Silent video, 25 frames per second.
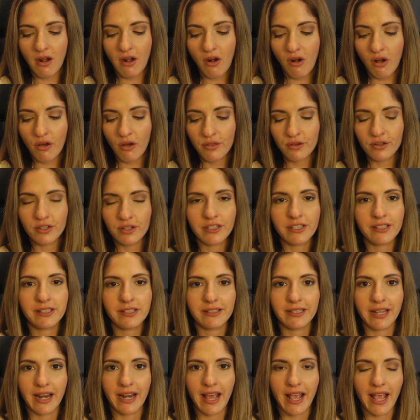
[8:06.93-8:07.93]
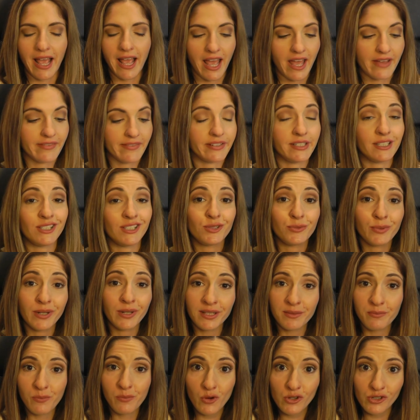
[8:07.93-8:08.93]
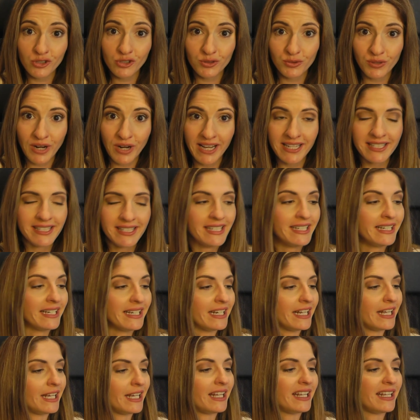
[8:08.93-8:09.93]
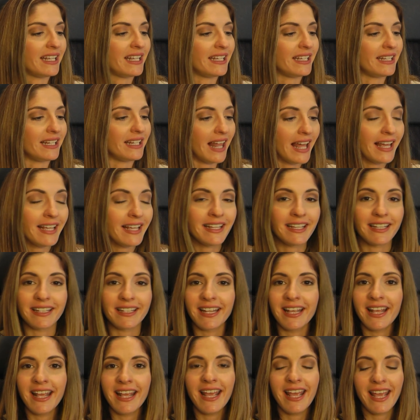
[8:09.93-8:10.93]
others that I have and it's really moisturizing and I like it